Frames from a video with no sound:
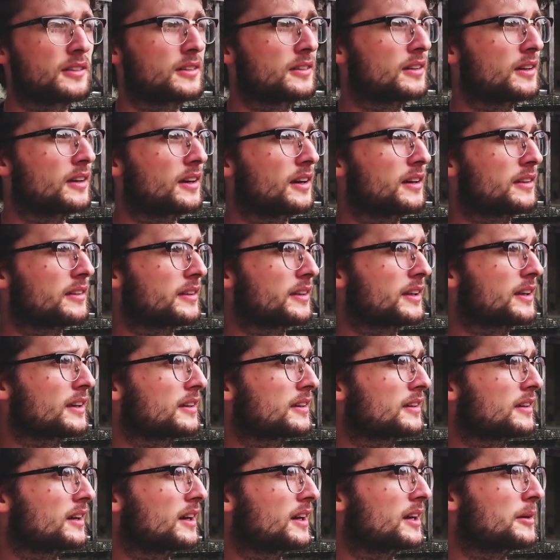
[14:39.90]
I
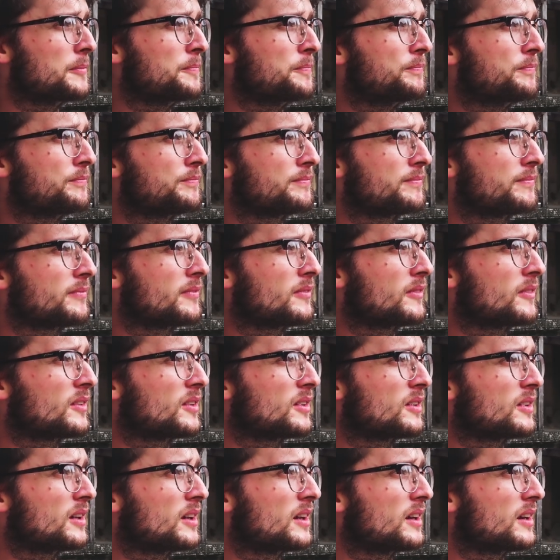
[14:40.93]
think. Um,
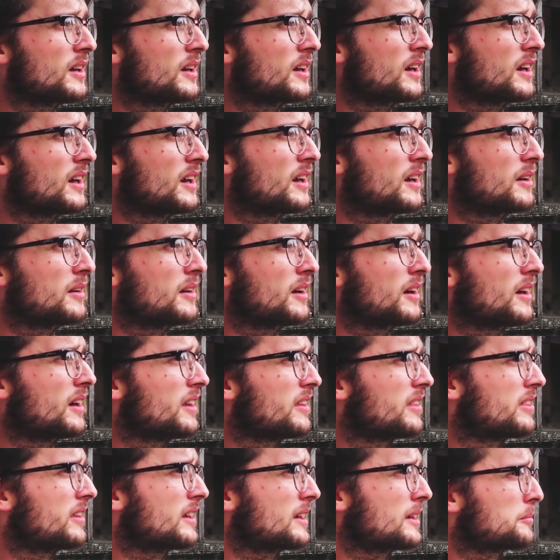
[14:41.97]

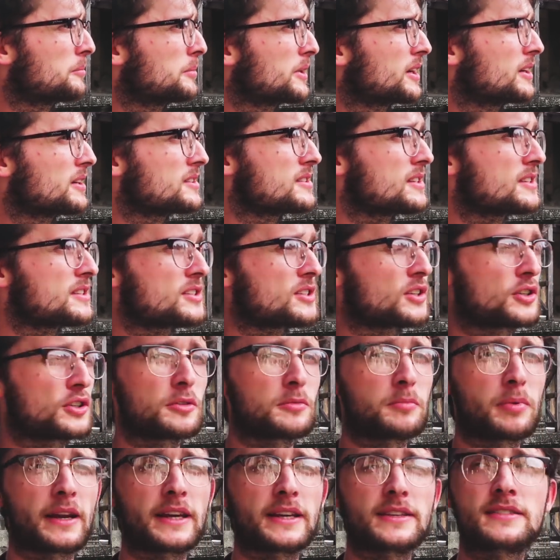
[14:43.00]
I think because it's a good
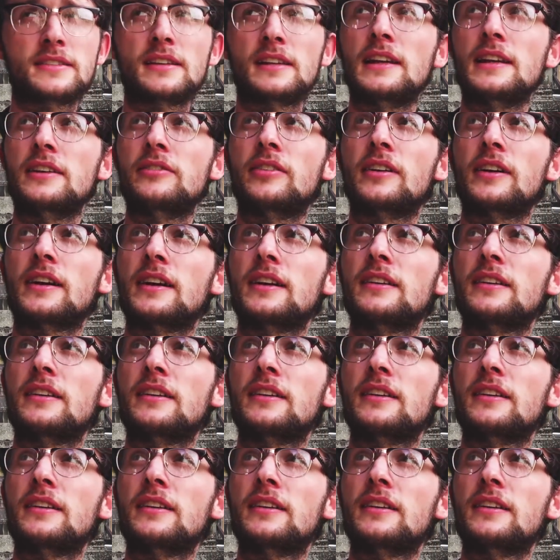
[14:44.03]
place to live, I